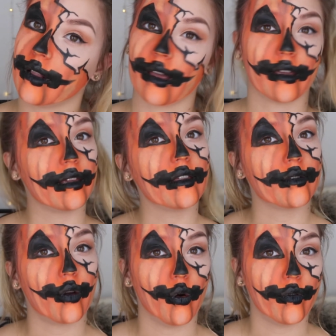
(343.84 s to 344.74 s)
like,
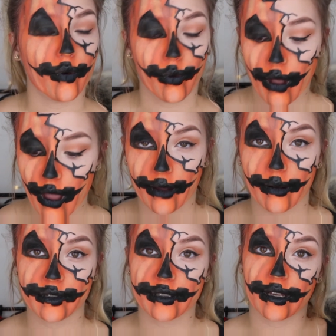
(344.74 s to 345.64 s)
it's not awful. Now
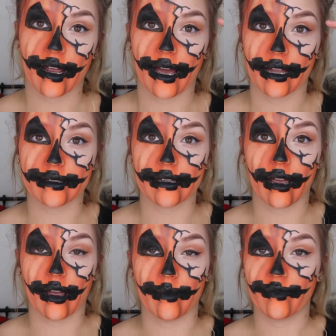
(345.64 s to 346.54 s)
I'm just going to
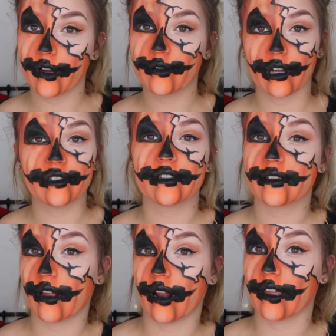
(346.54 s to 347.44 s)
add final touches,
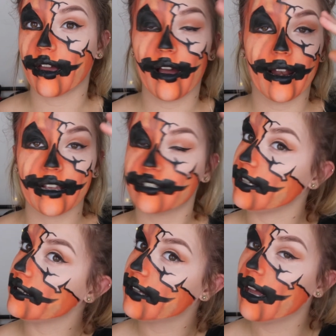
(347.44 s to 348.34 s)
so like
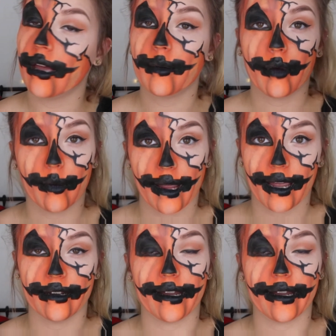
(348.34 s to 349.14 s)
eyelashes, put my hair